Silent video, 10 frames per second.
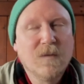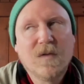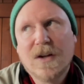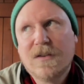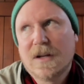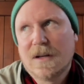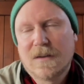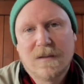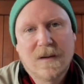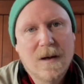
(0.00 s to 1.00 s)
Firstly,
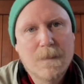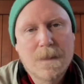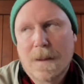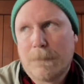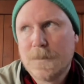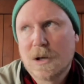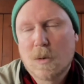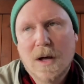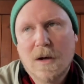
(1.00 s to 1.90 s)
as I say, you're quite